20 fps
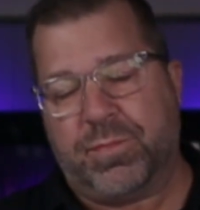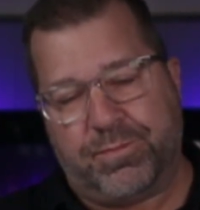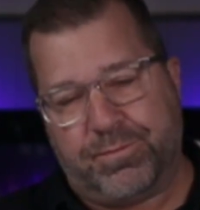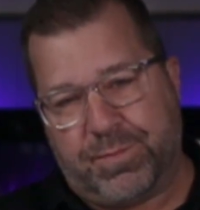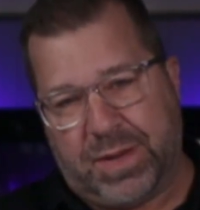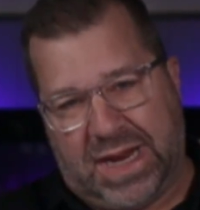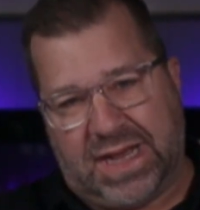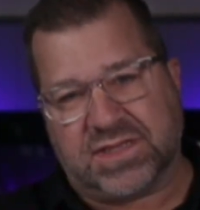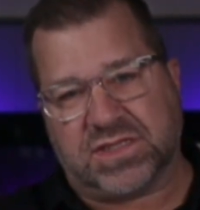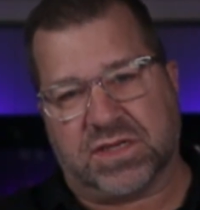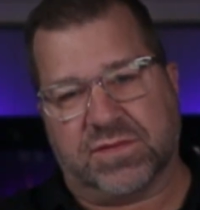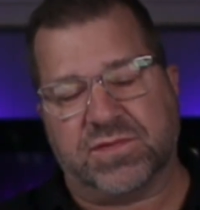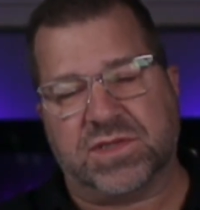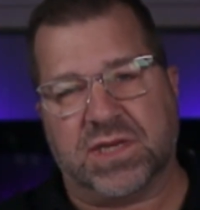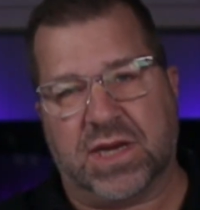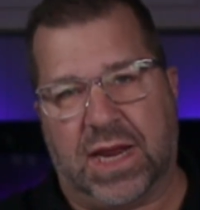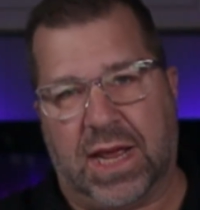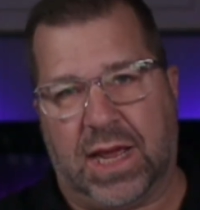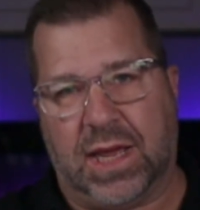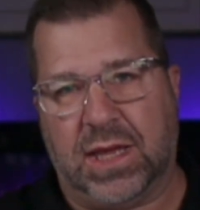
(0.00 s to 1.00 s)
But as of
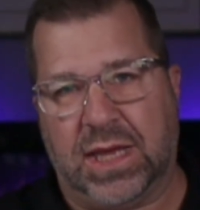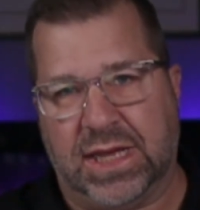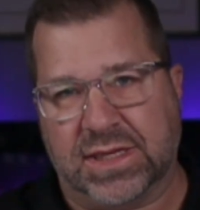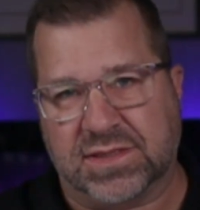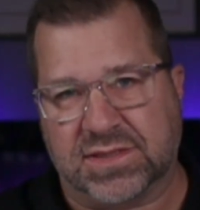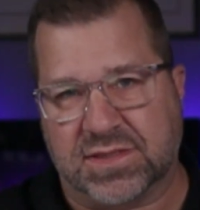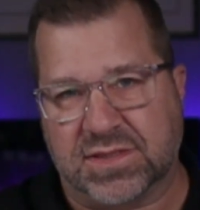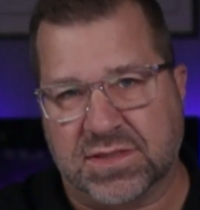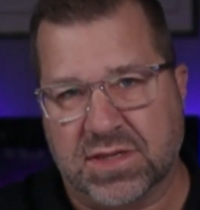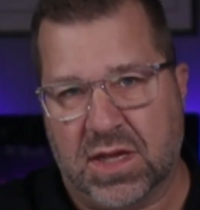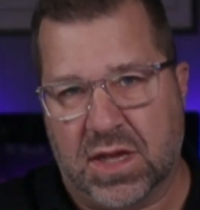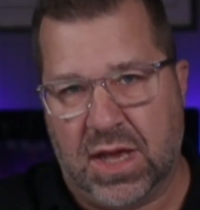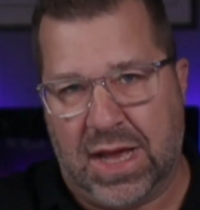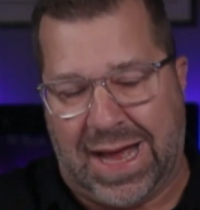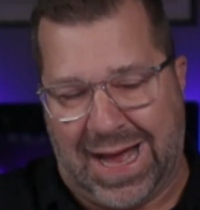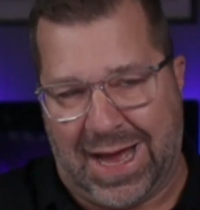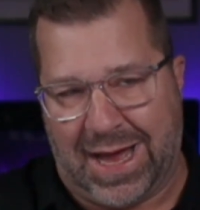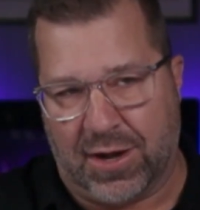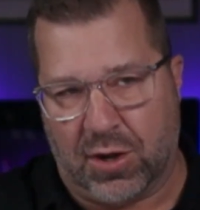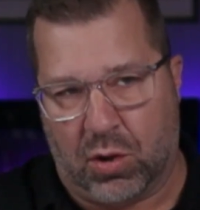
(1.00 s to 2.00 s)
today, it's
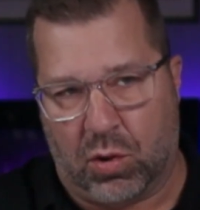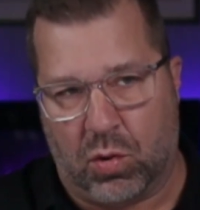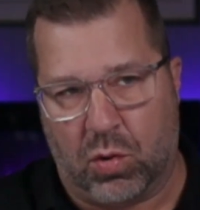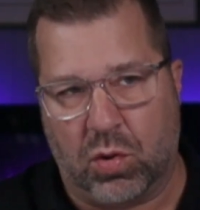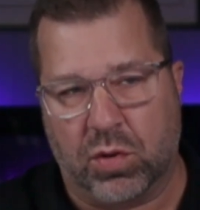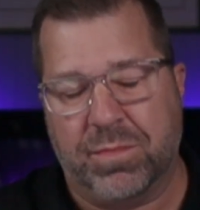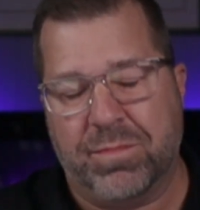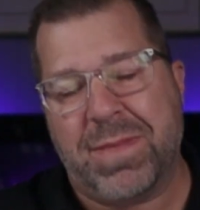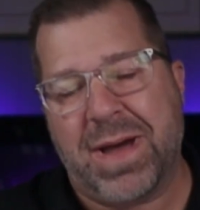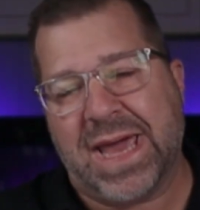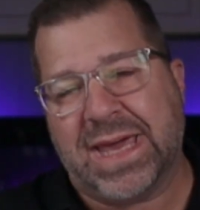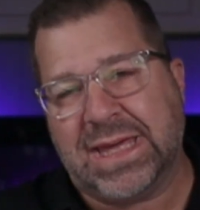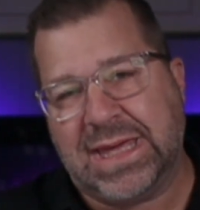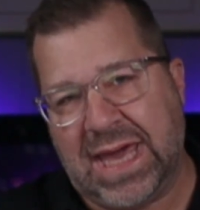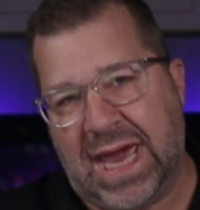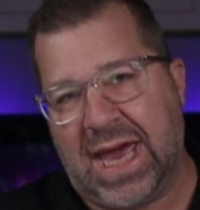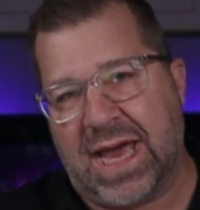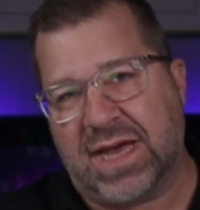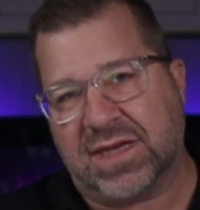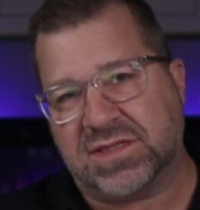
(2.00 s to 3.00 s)
on hold. My
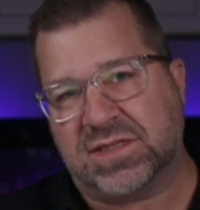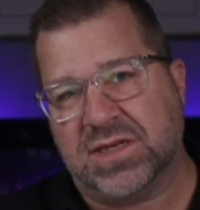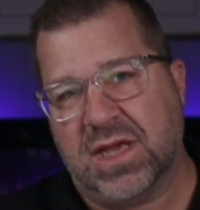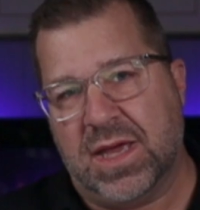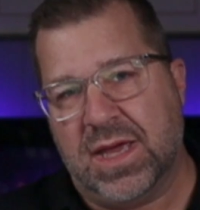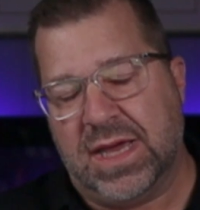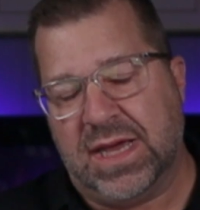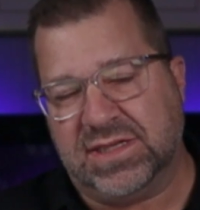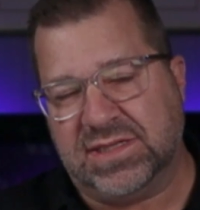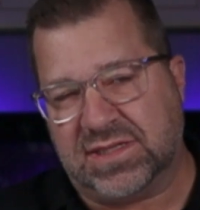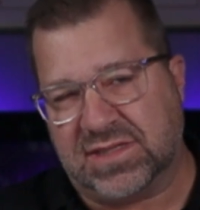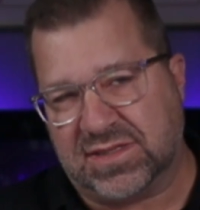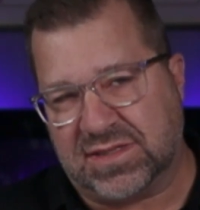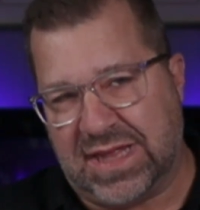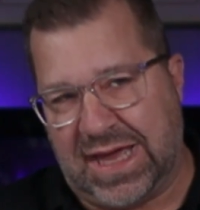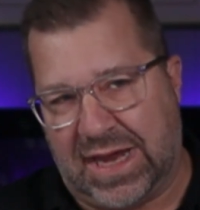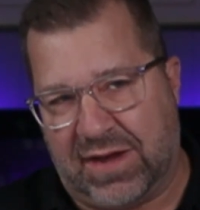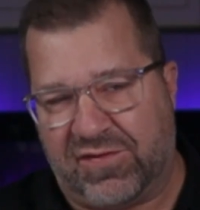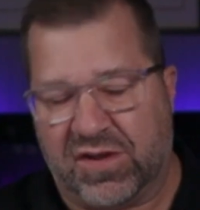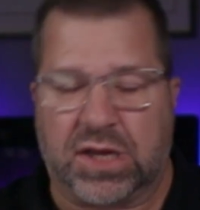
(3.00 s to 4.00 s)
guess is
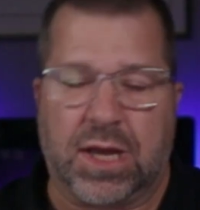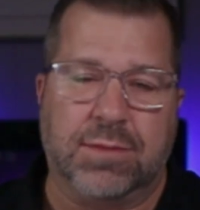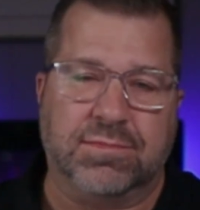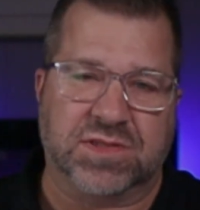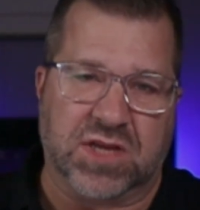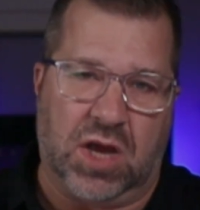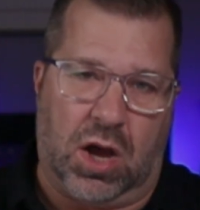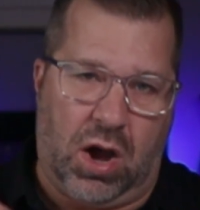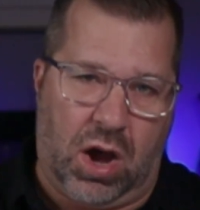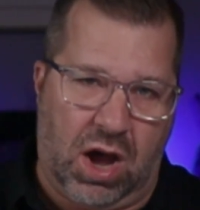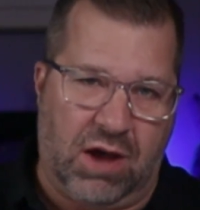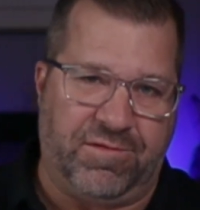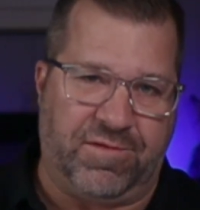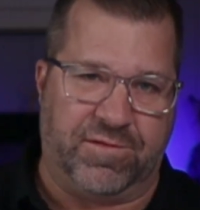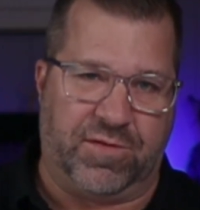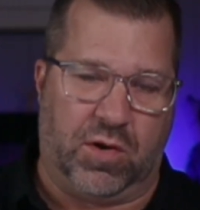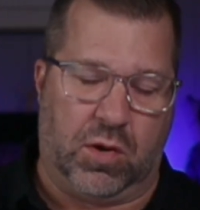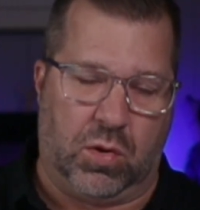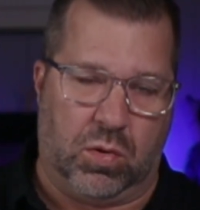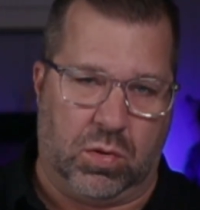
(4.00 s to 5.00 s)
that if it comes off
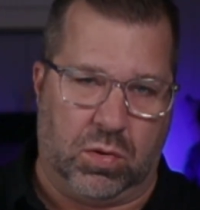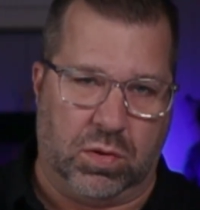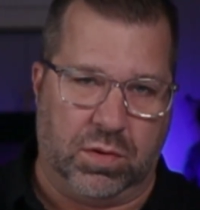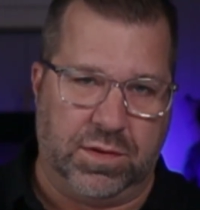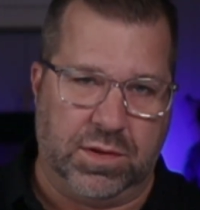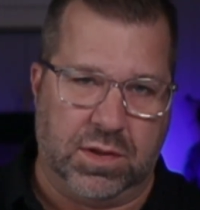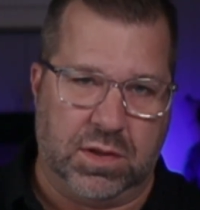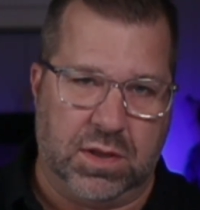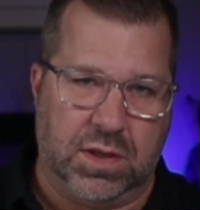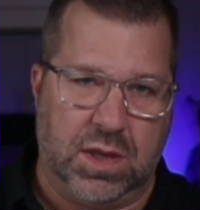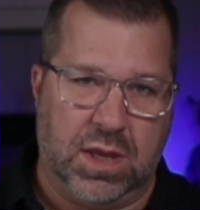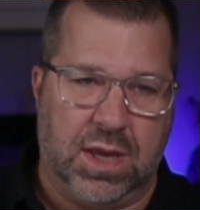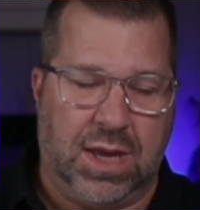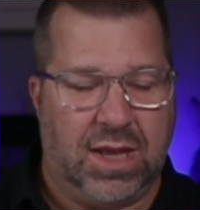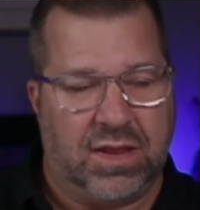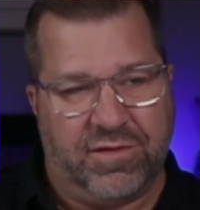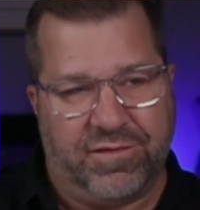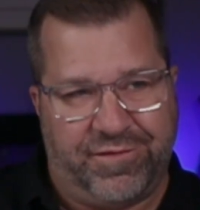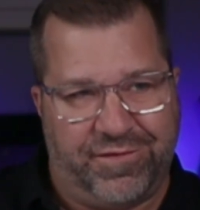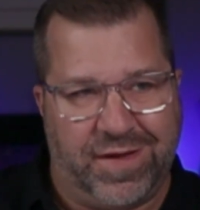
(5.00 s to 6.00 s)
of hold
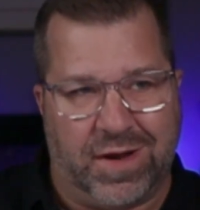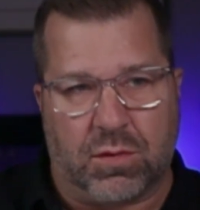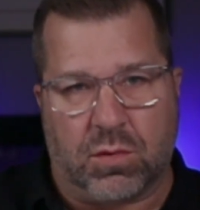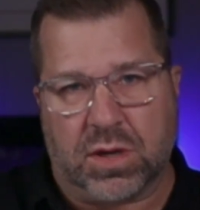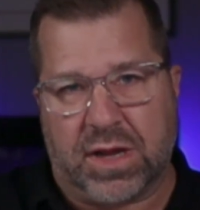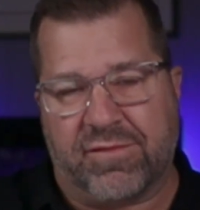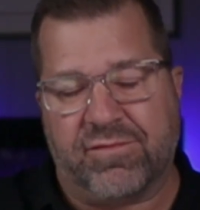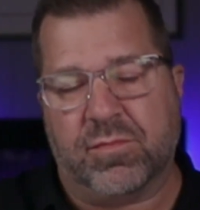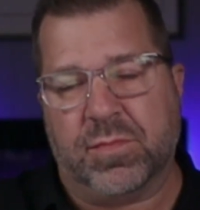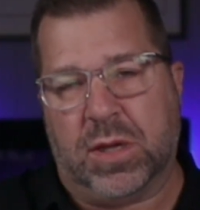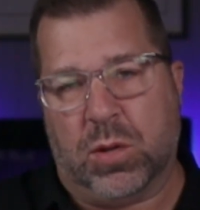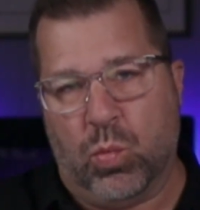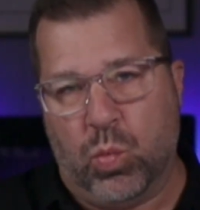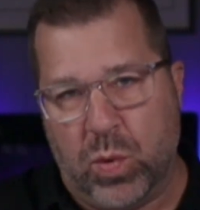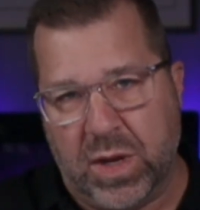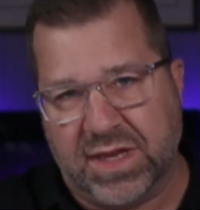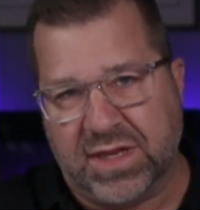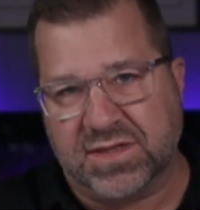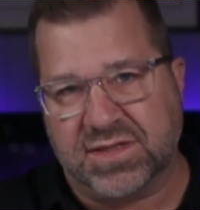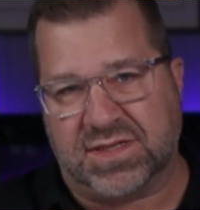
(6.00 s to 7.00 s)
and the federal government
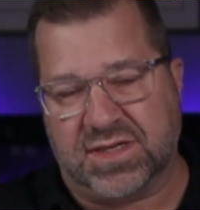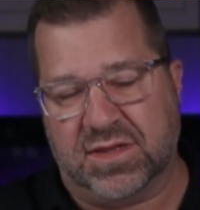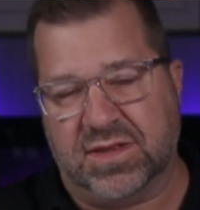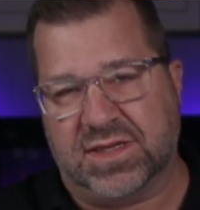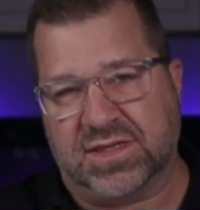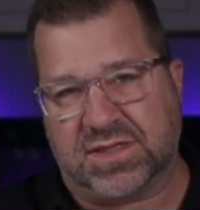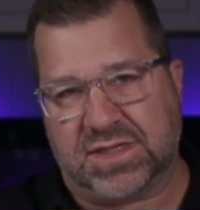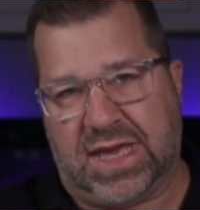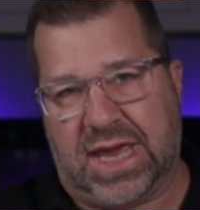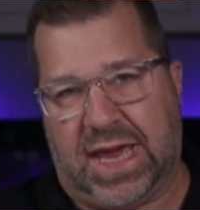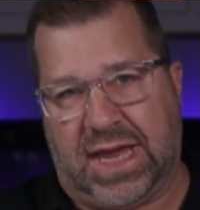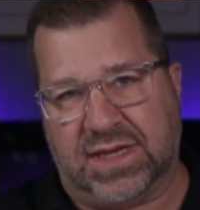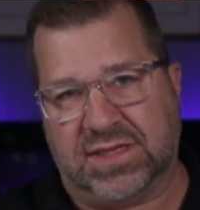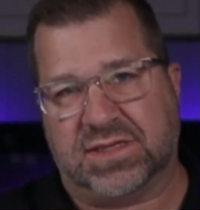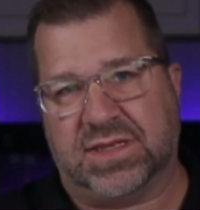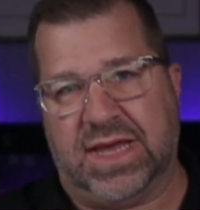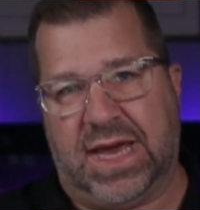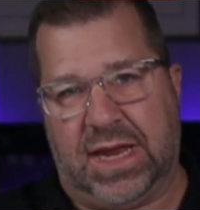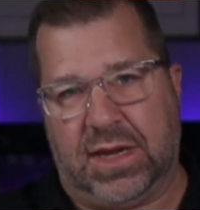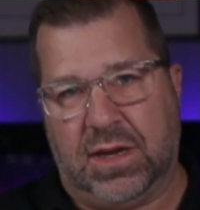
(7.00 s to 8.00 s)
wins in this case,
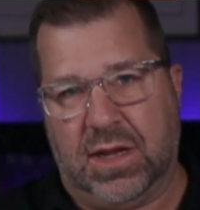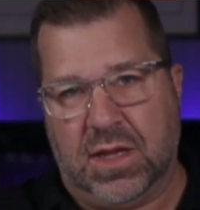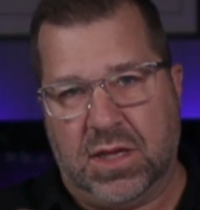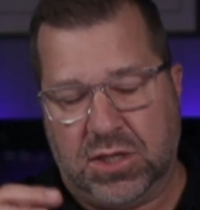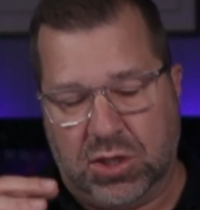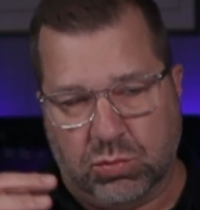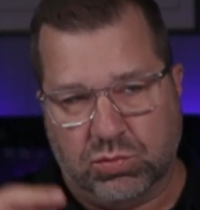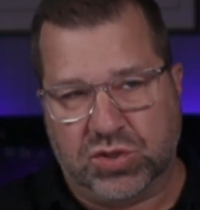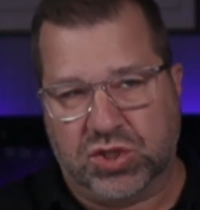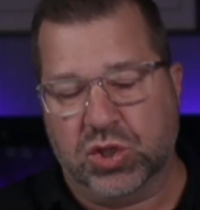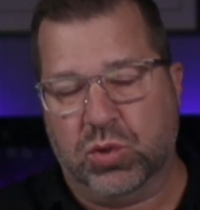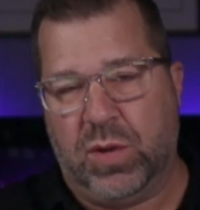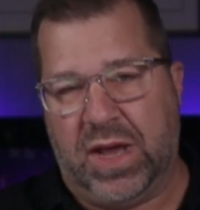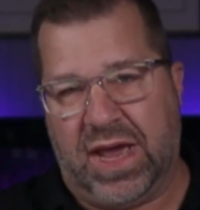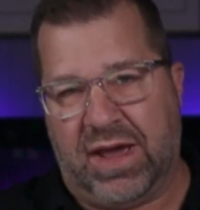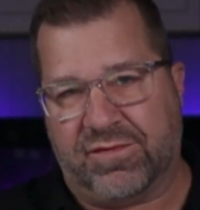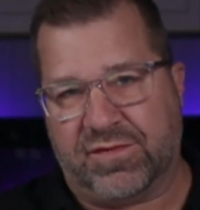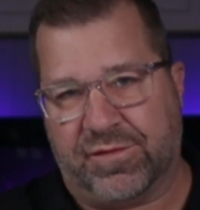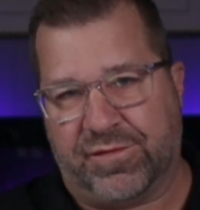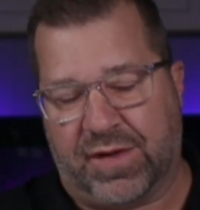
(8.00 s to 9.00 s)
that you do
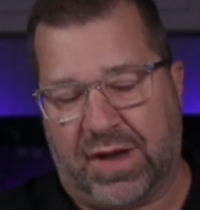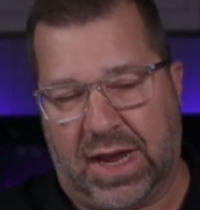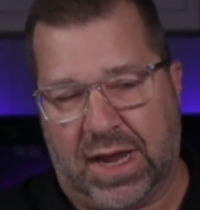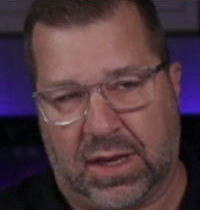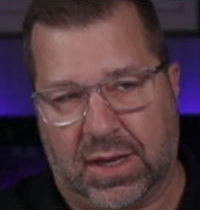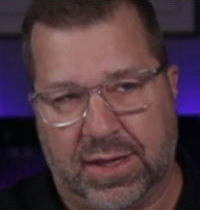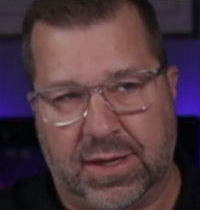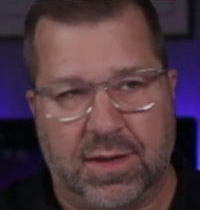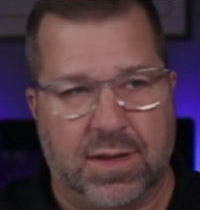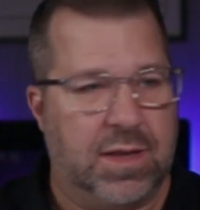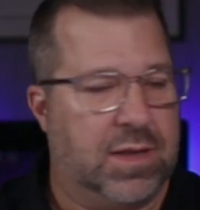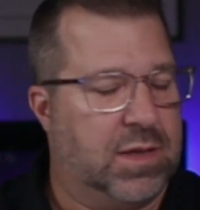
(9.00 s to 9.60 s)
have to file it.